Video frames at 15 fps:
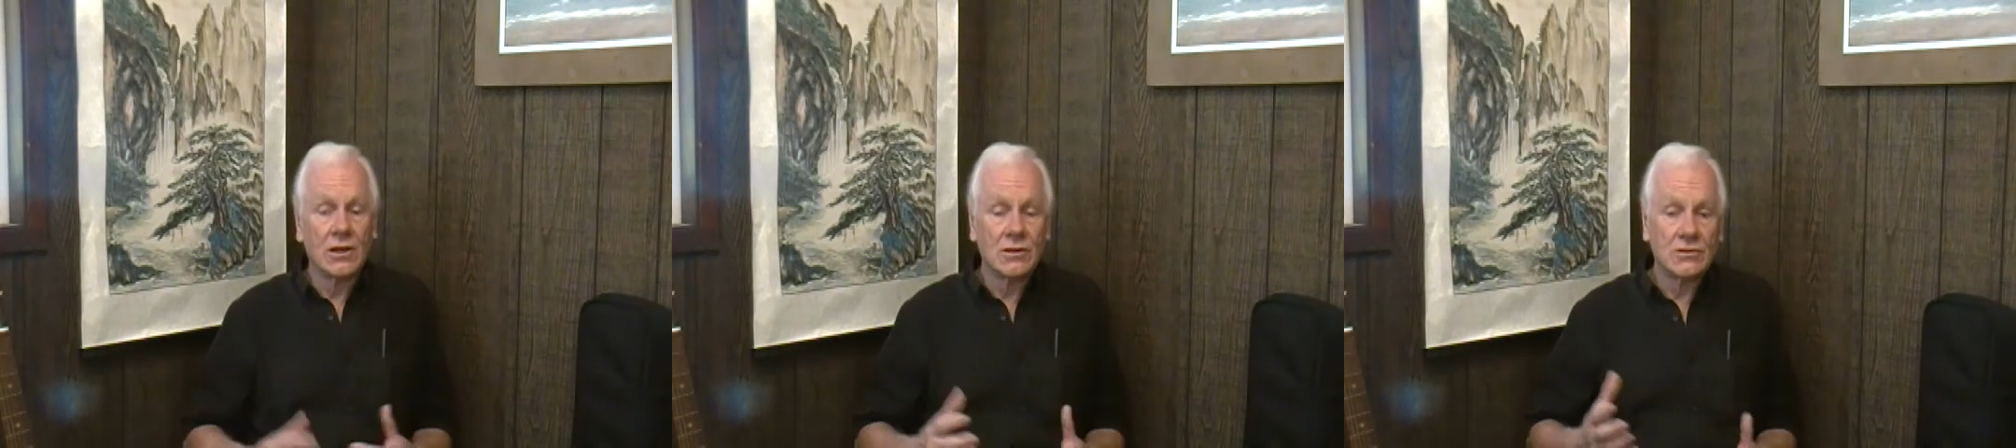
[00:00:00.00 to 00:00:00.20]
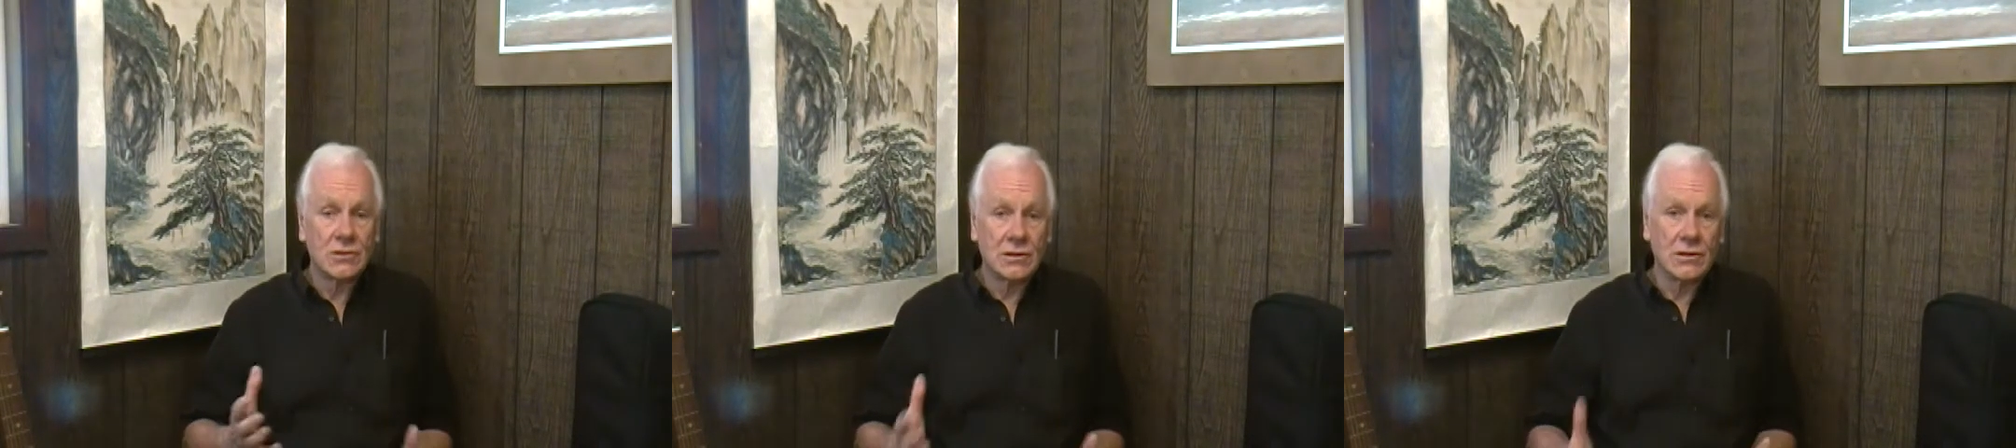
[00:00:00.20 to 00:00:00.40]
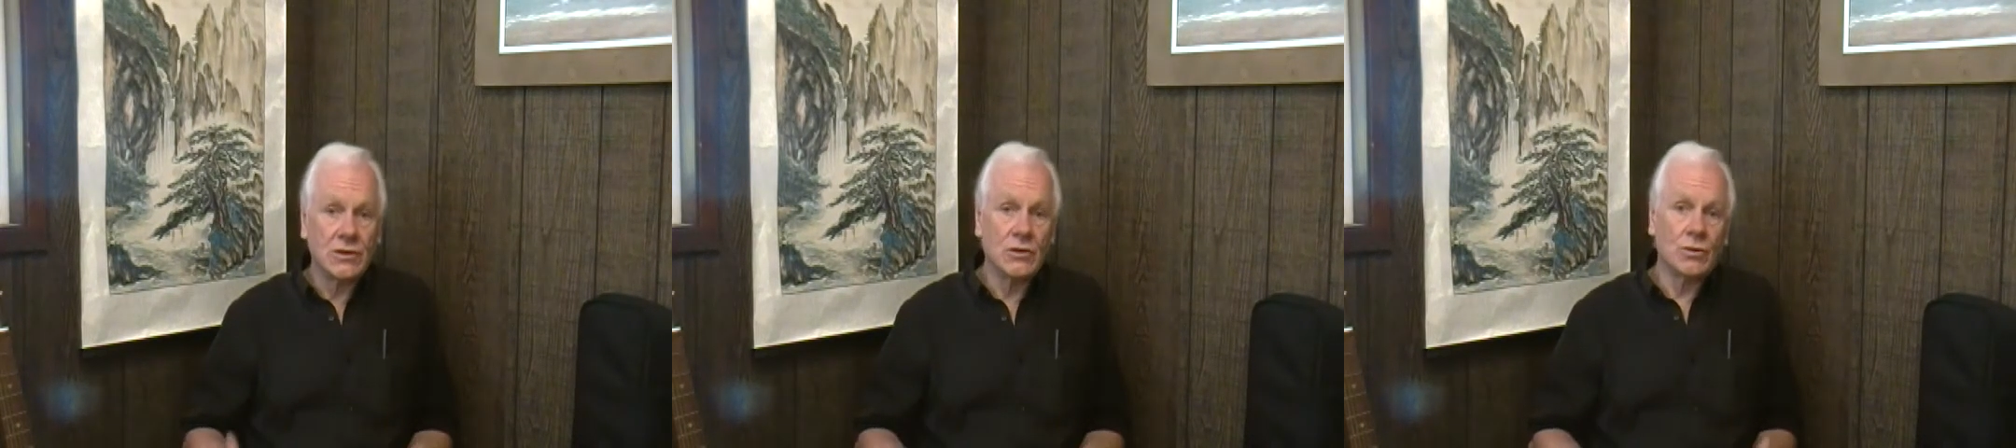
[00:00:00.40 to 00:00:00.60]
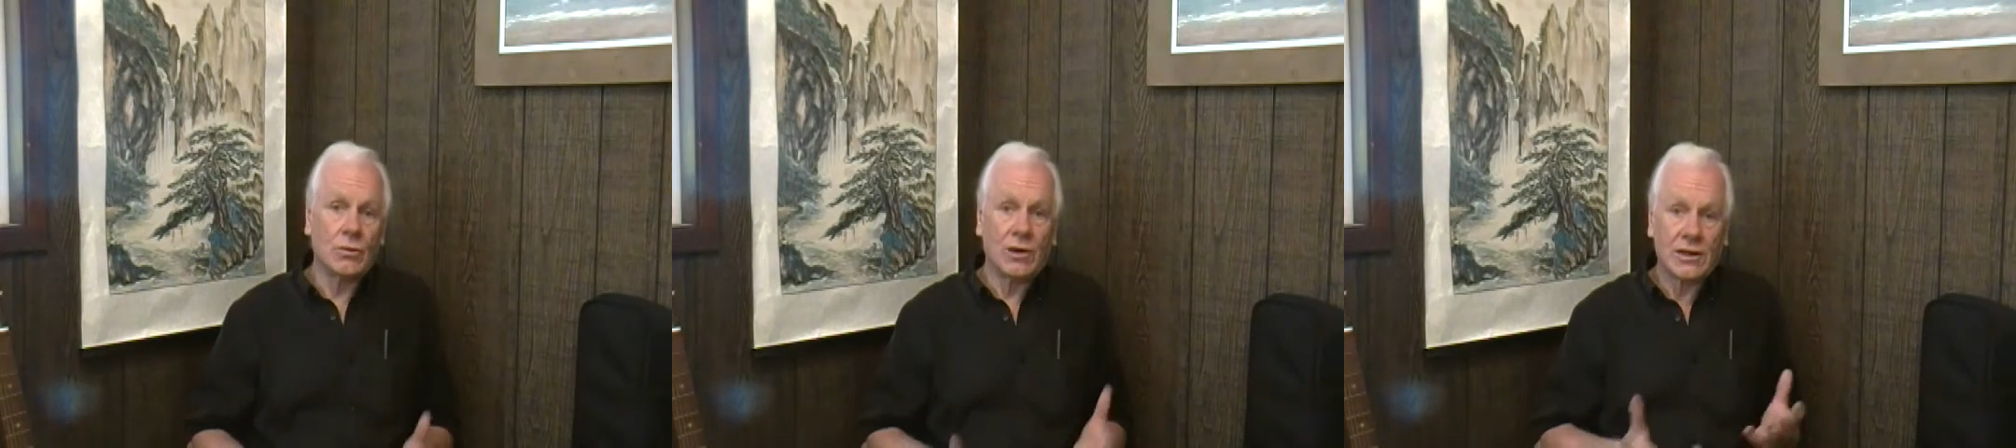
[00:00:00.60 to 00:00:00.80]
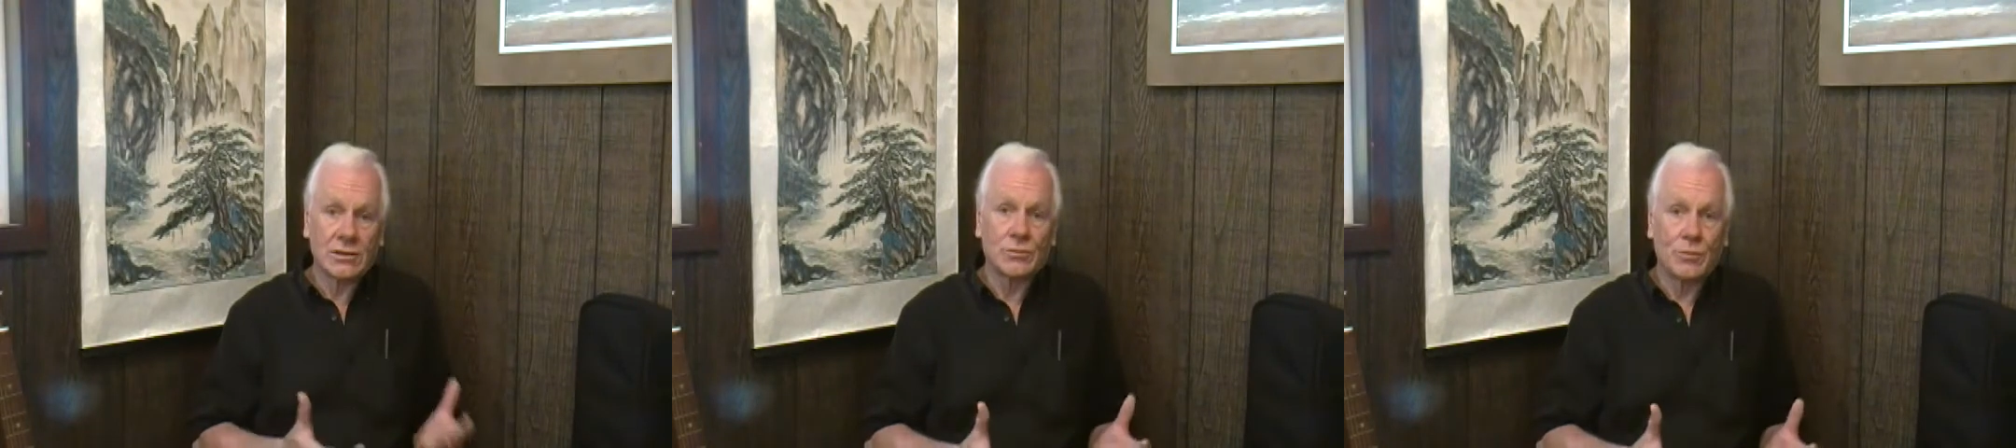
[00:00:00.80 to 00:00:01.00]
So the
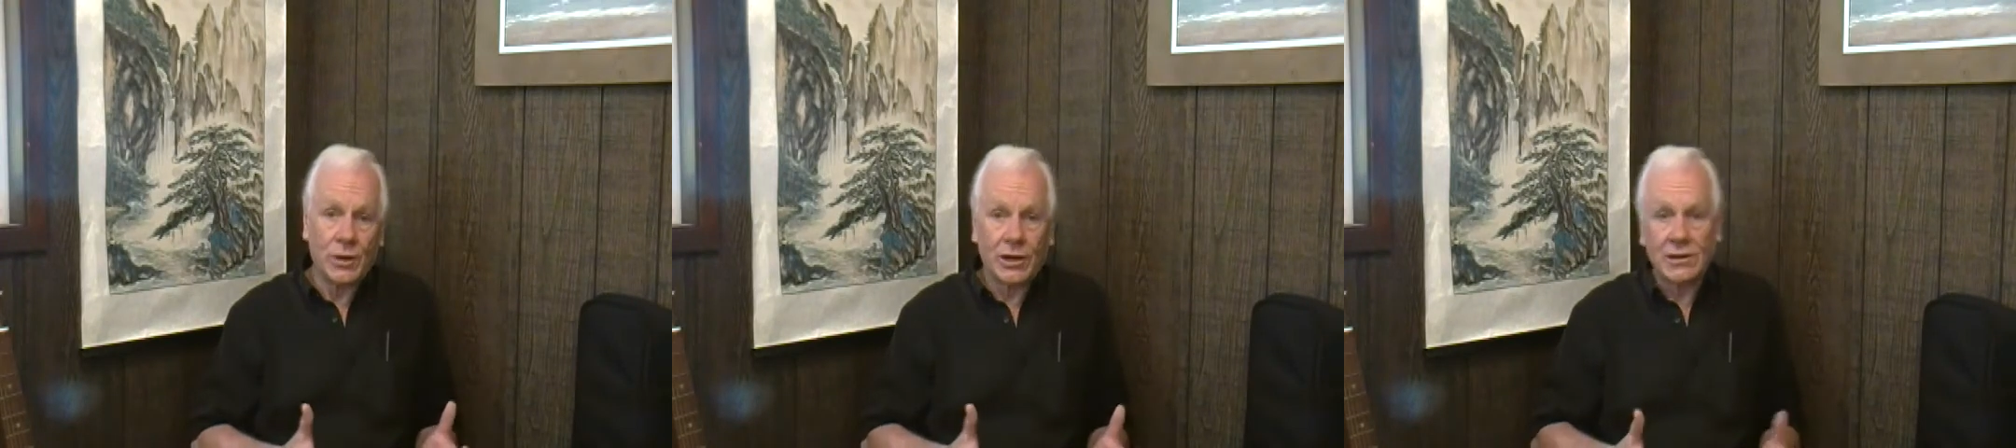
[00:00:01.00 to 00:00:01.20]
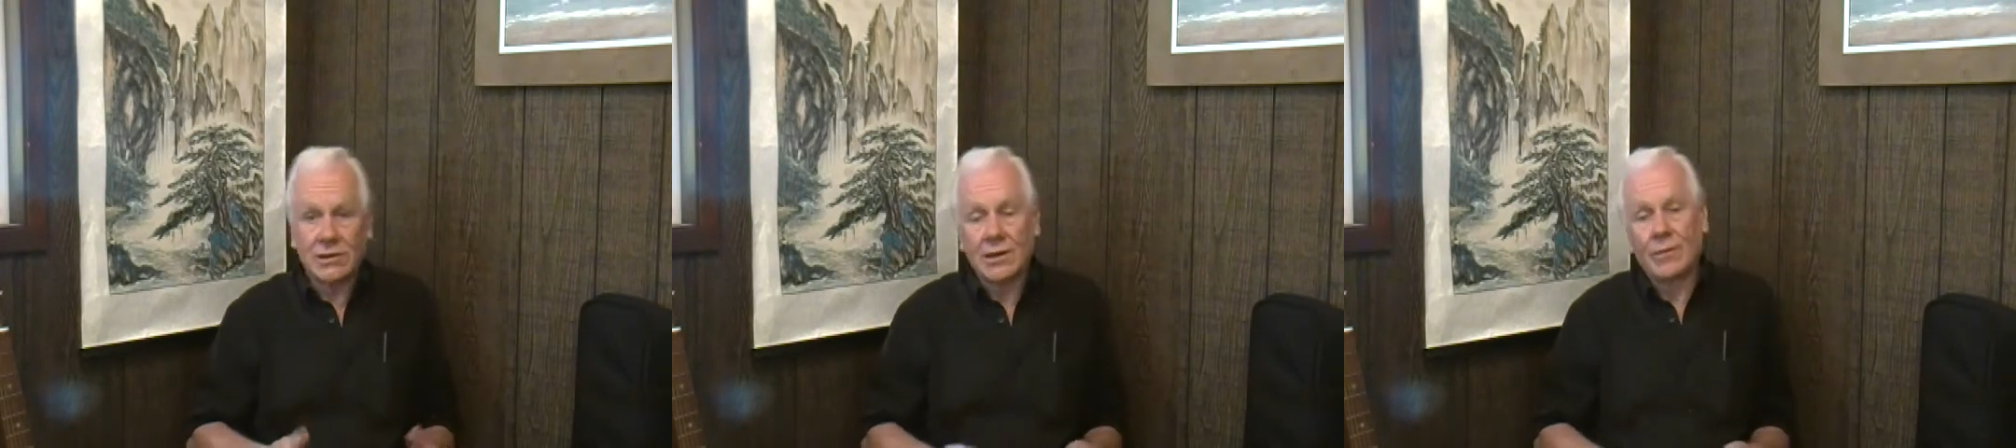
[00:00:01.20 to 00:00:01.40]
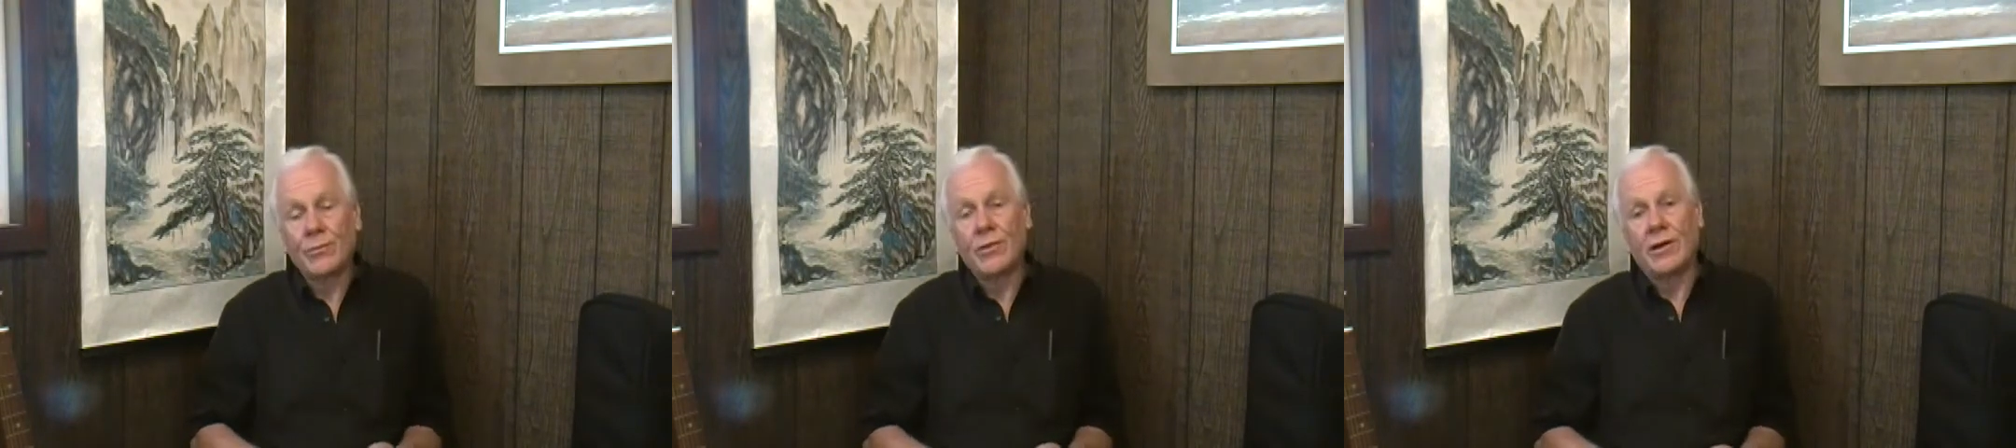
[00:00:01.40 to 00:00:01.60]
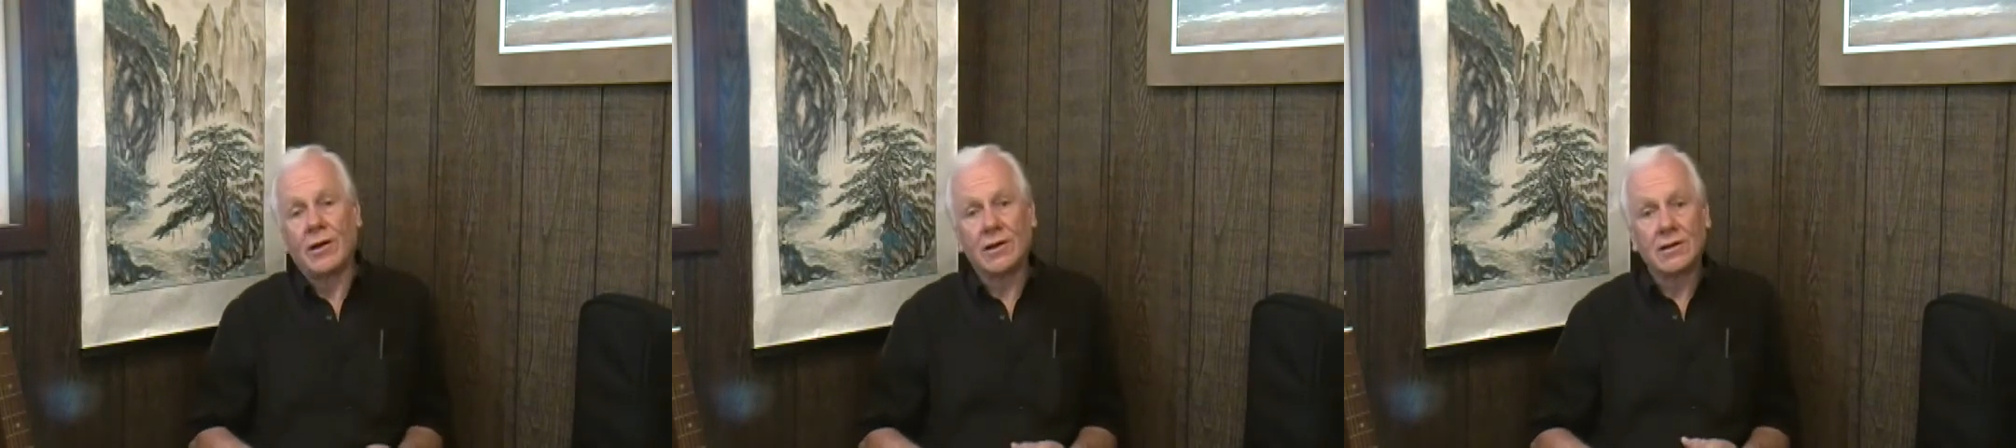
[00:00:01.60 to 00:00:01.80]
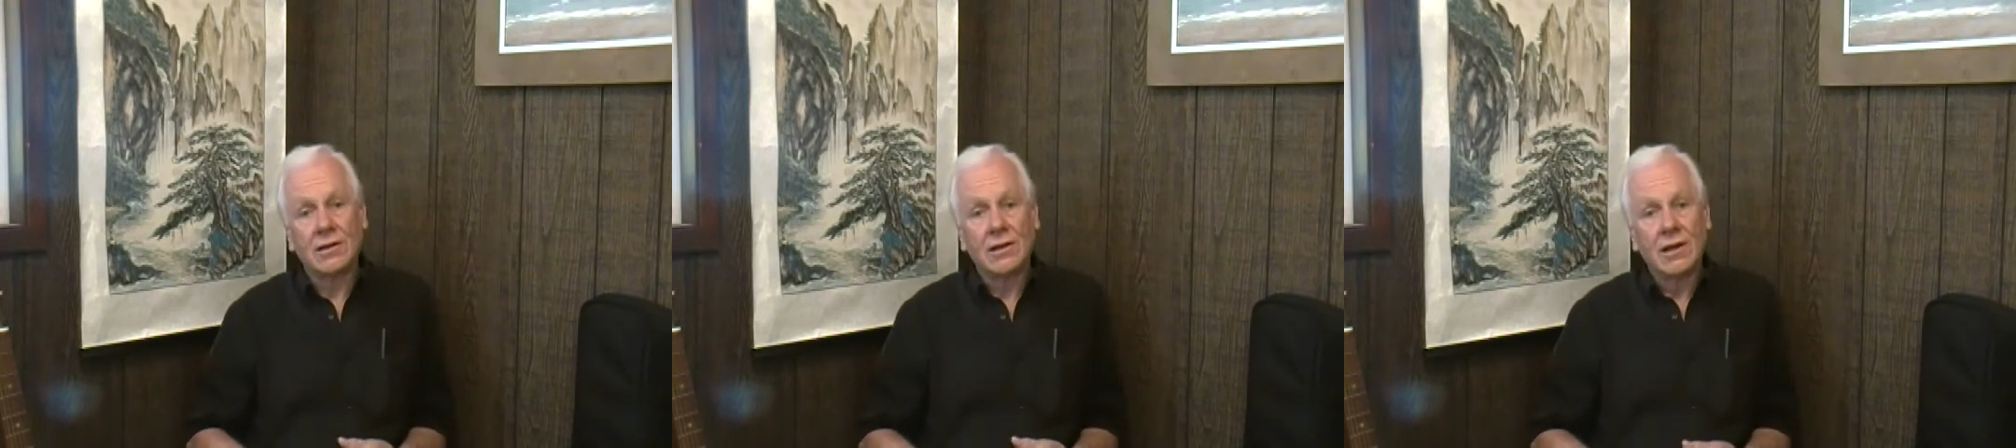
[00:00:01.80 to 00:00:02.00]
U.S. picked up
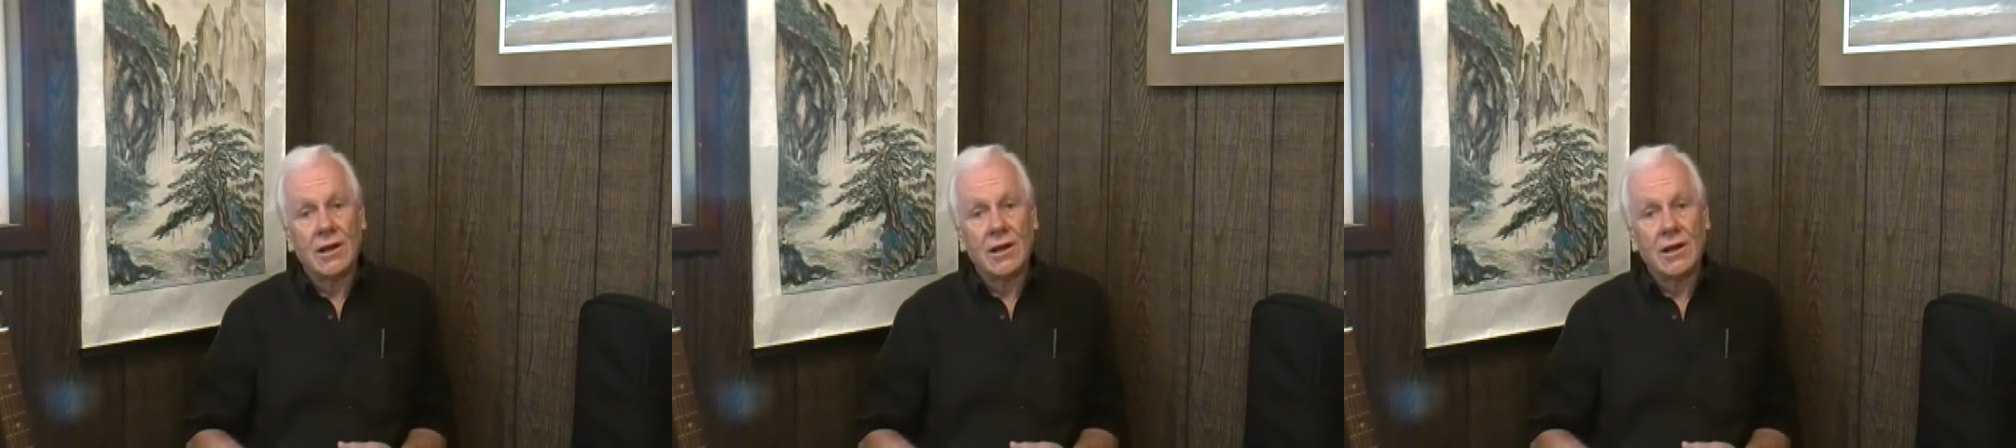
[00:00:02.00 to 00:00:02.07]
the